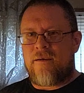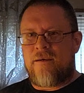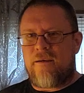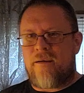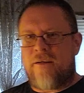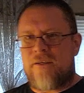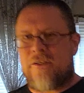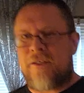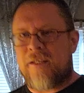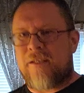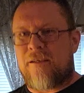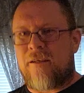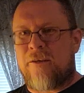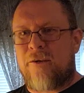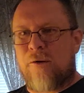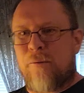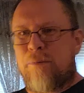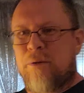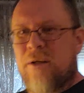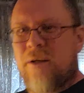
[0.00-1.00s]
It's just a
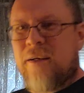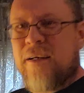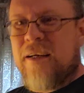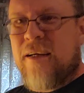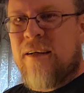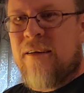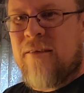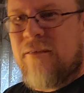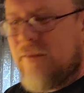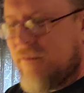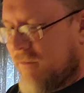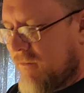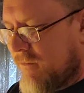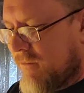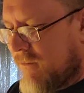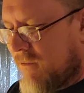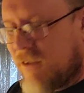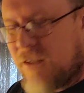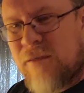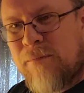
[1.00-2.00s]
little plug-in
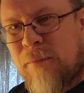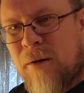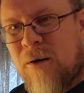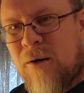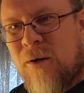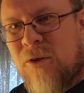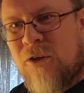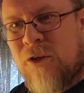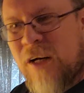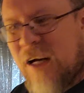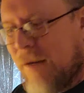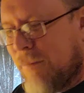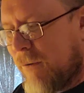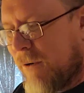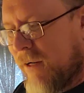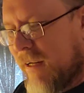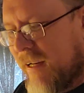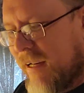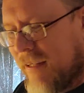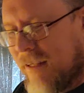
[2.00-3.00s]
small chopper.
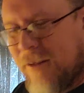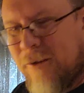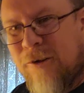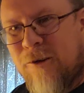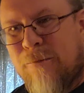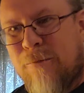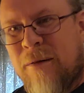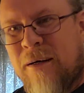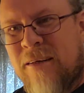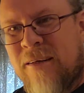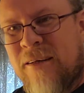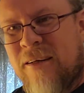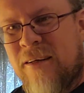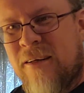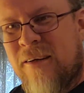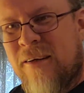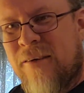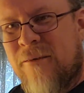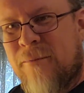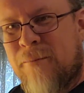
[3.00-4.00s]
You hit the little button
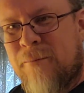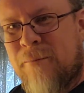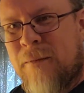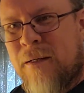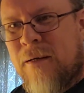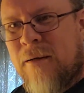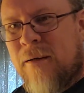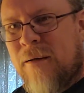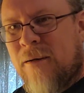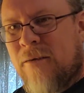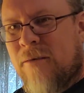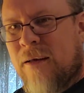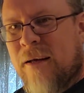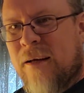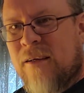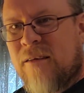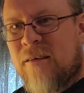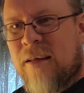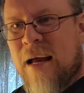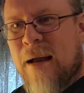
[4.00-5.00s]
here. It's like a
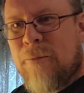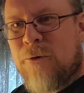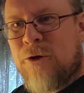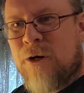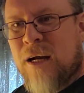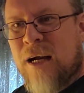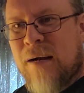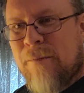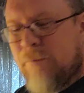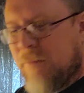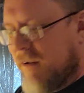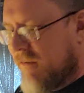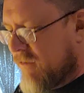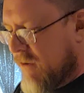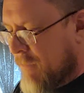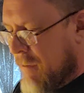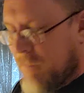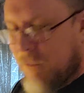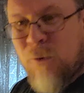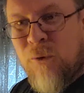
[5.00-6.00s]
slap chop, but for
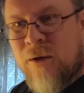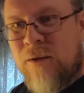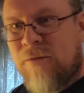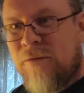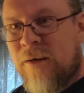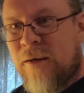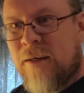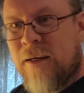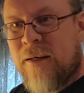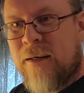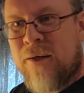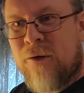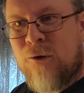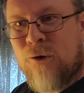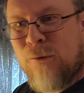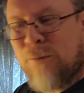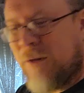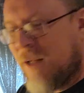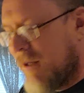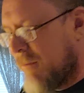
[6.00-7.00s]
people with fucking indoor
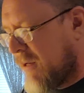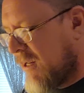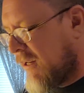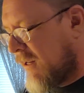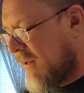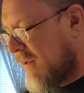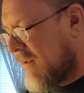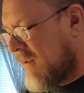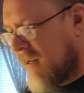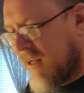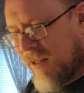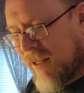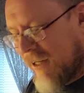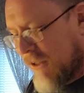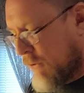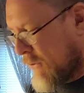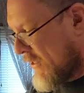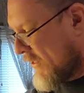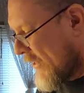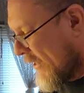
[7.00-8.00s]
plumbing and
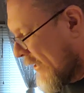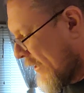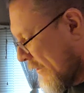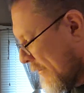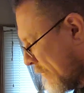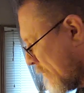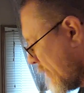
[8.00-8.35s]
electricity.